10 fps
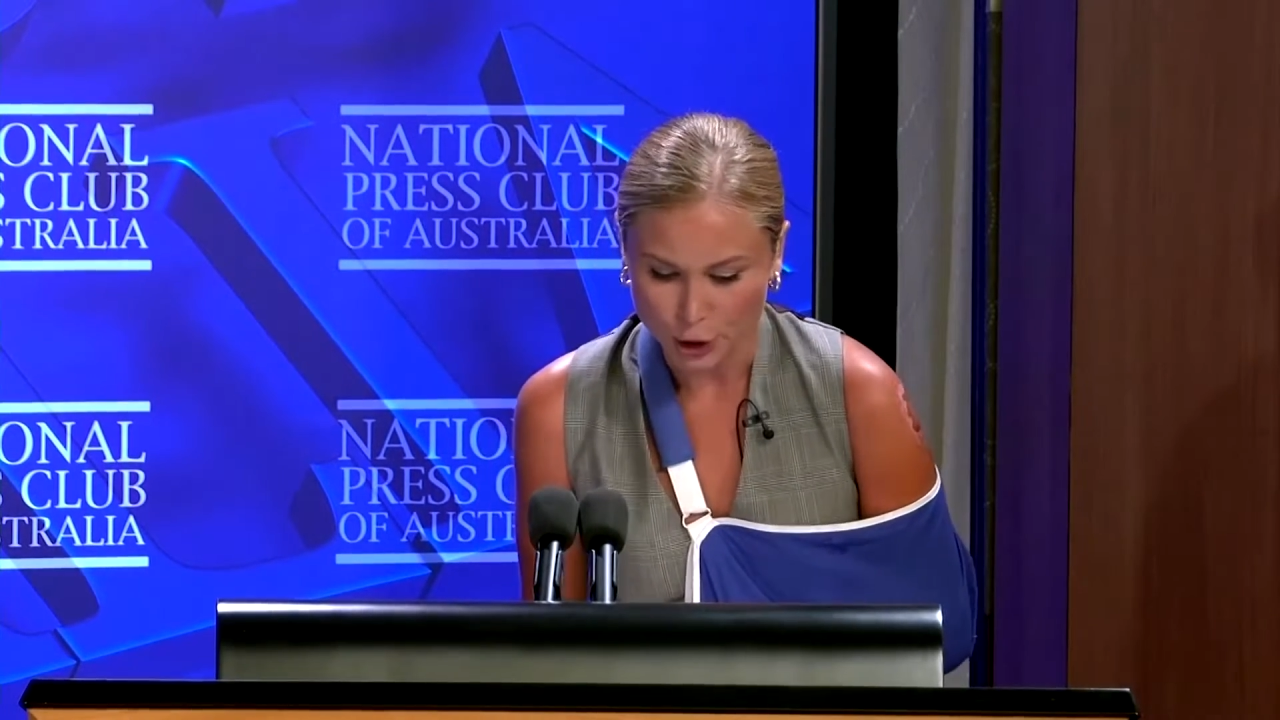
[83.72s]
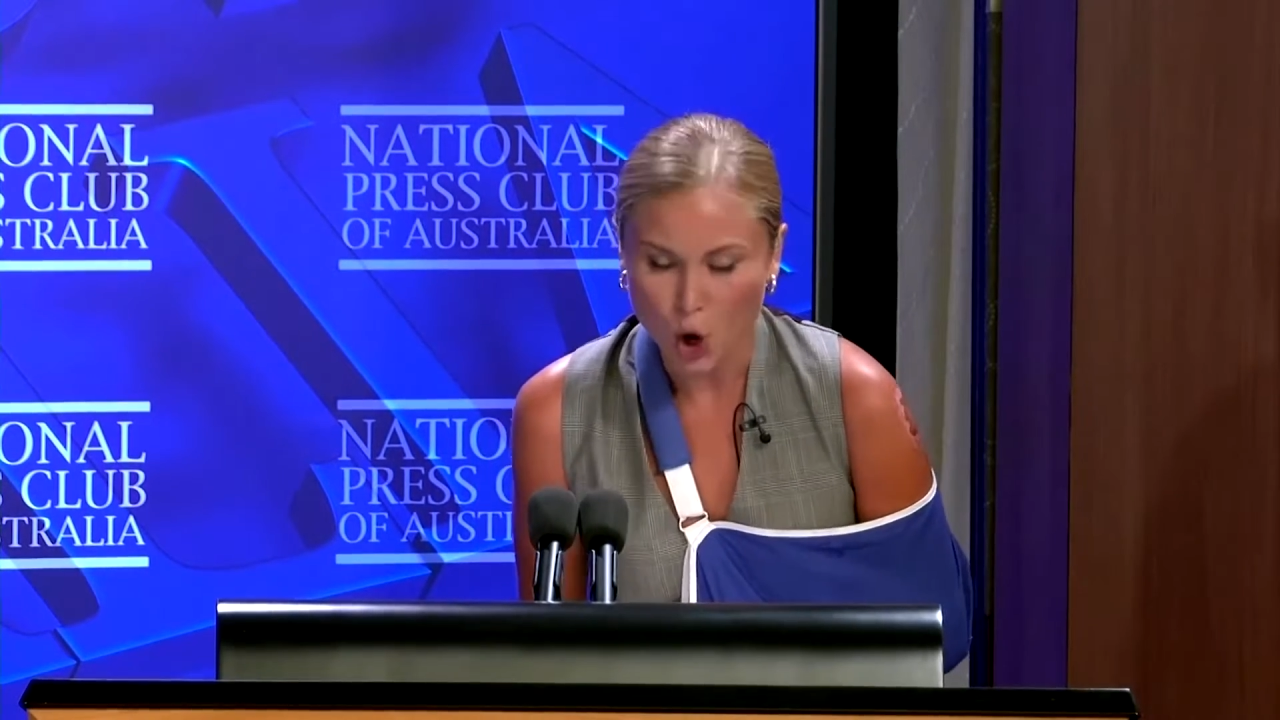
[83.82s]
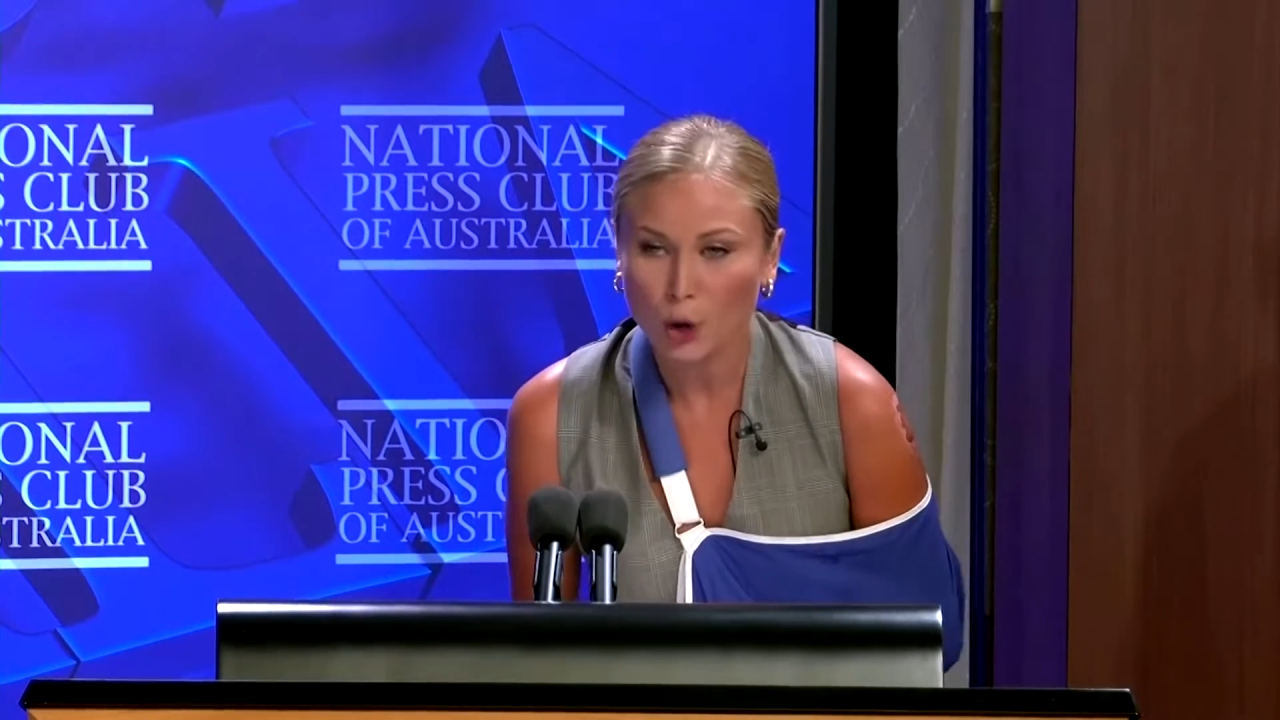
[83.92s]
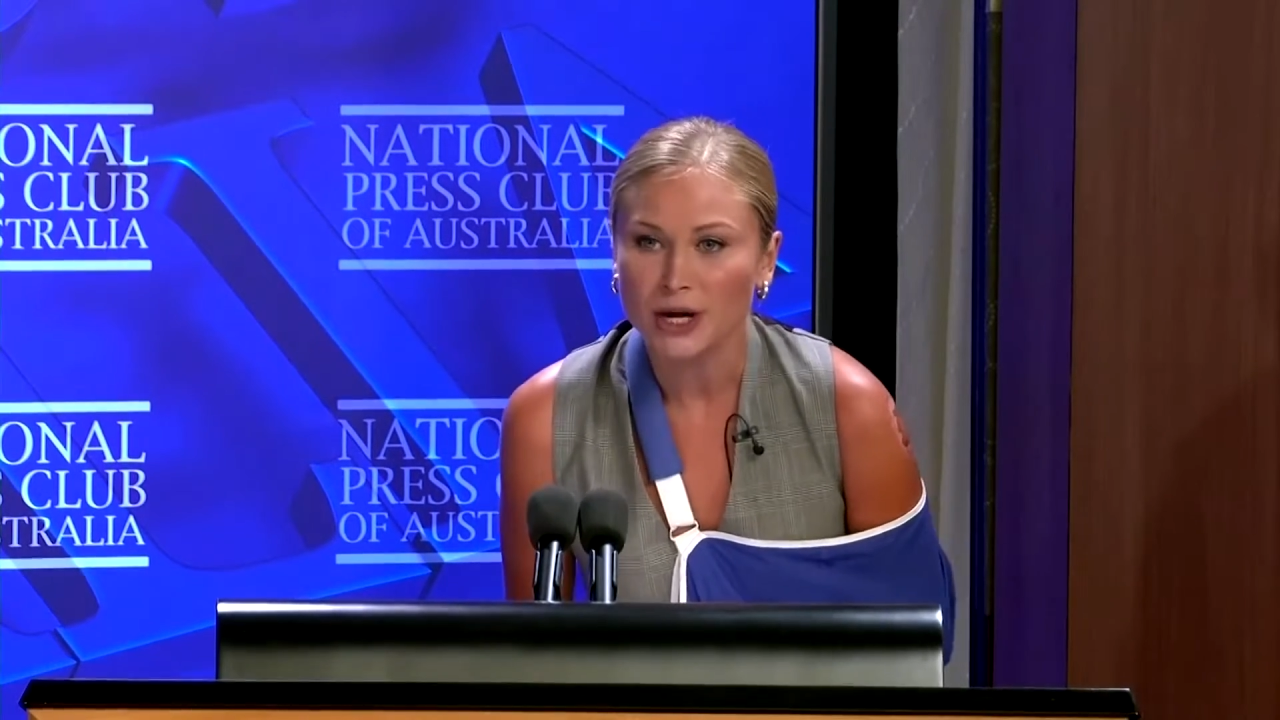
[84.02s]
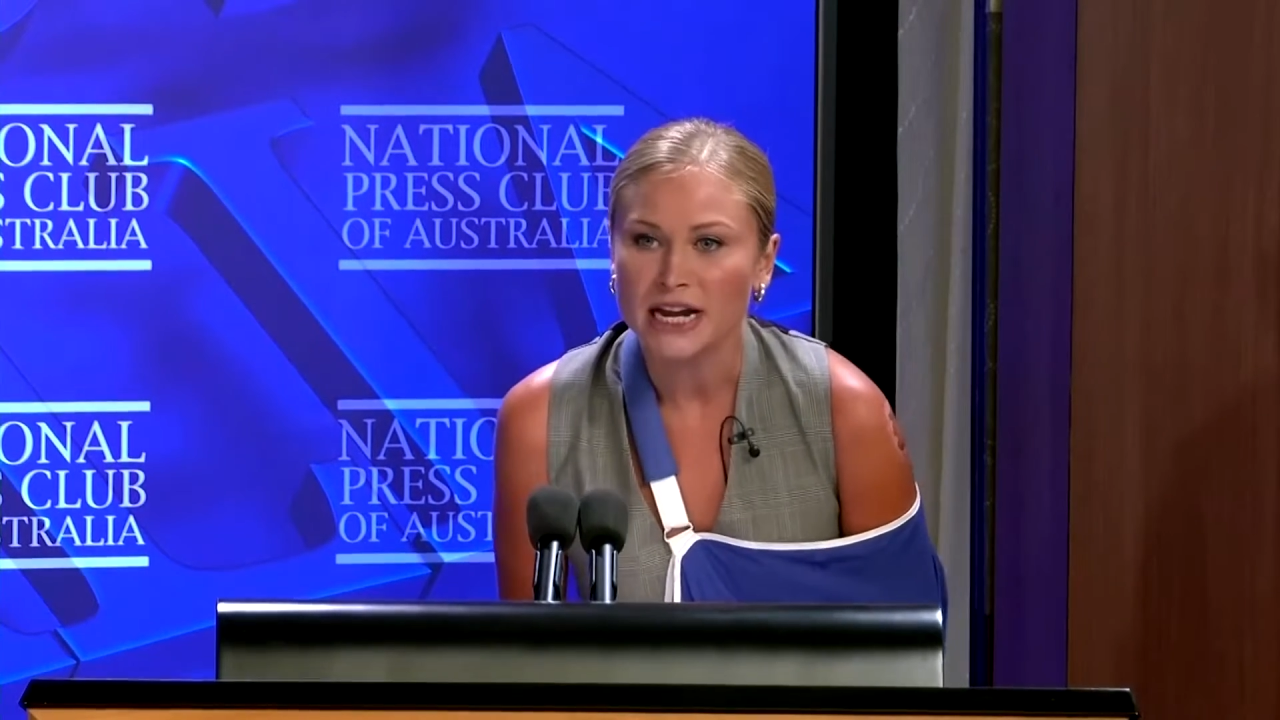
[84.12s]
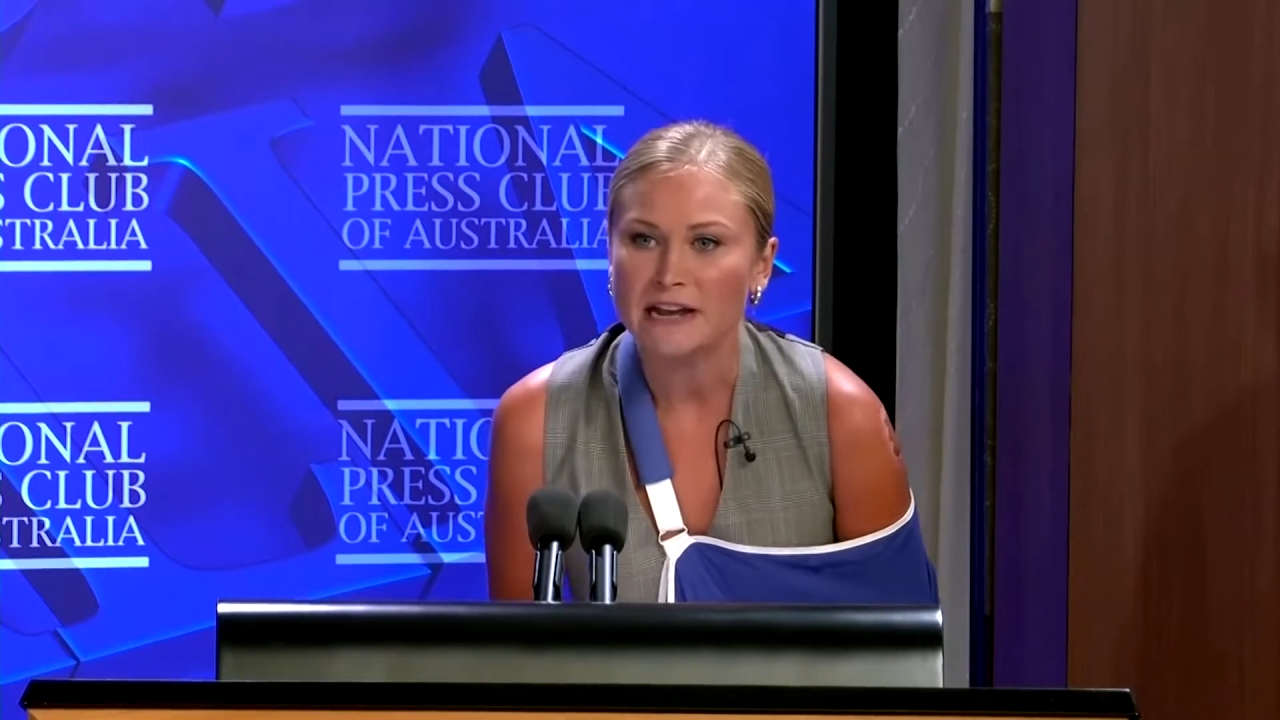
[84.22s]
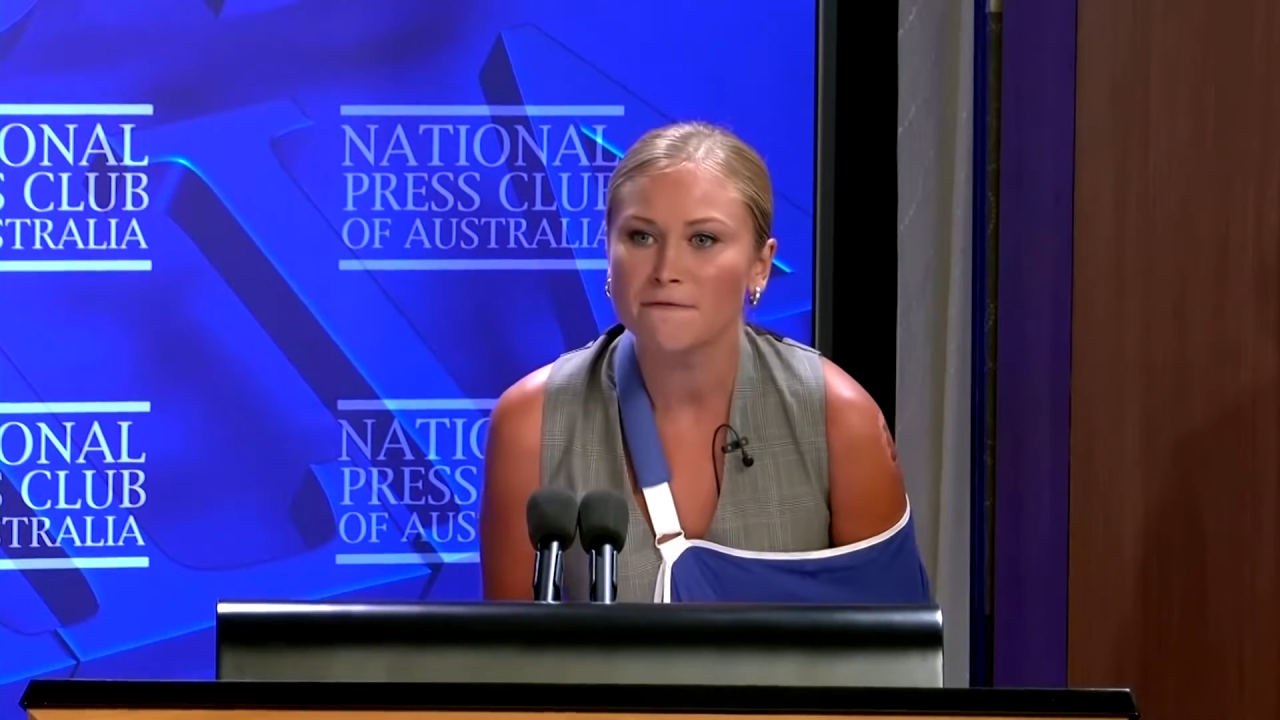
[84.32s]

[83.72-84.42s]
You're an